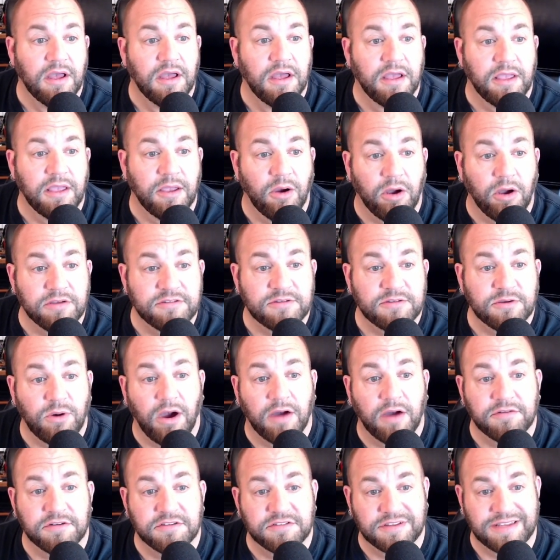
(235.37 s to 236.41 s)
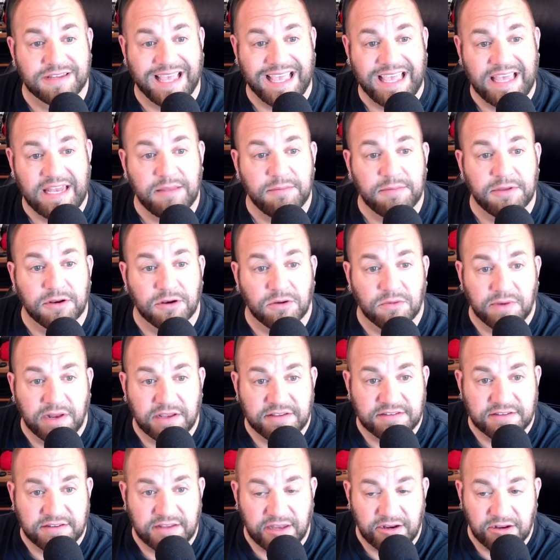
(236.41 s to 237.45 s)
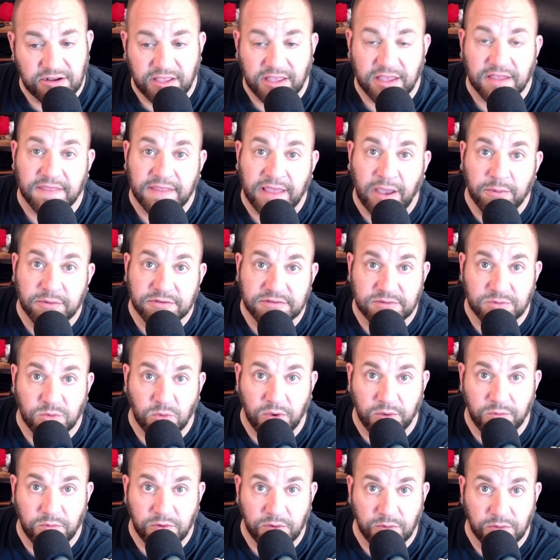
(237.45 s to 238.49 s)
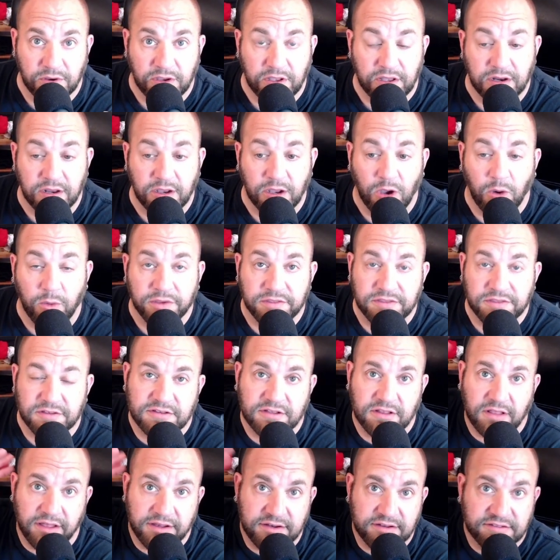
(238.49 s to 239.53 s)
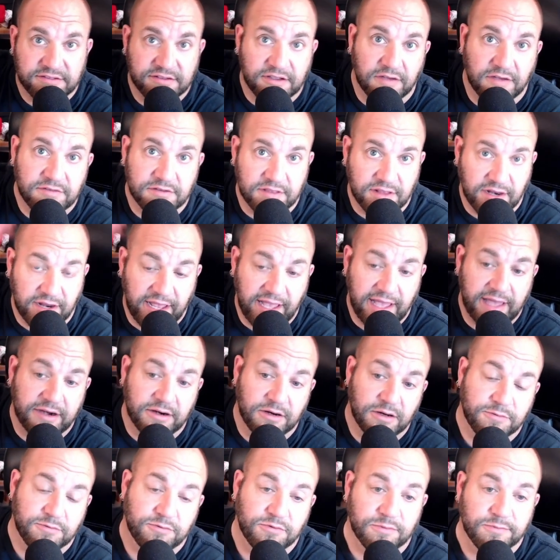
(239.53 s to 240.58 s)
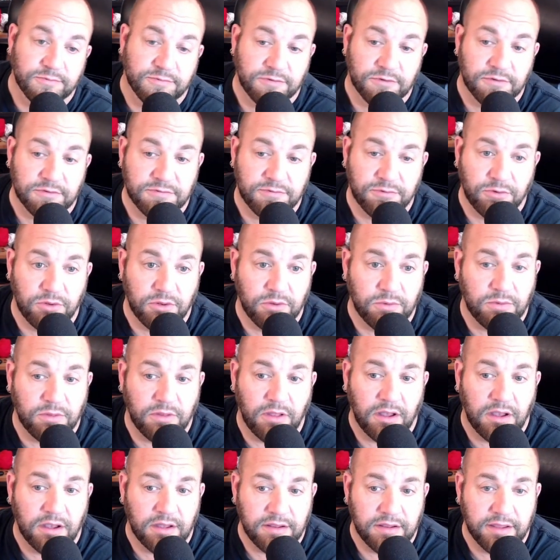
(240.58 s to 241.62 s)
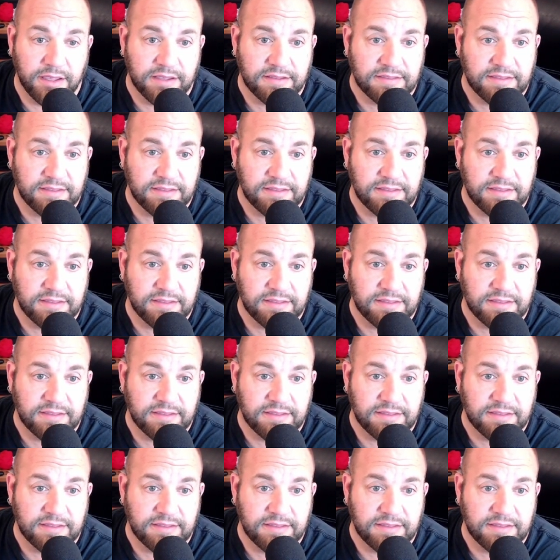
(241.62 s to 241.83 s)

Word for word: He also offers an 80 meter resonator kit. That was the one we were going to go with until I discovered that I had enough room for a full uh, length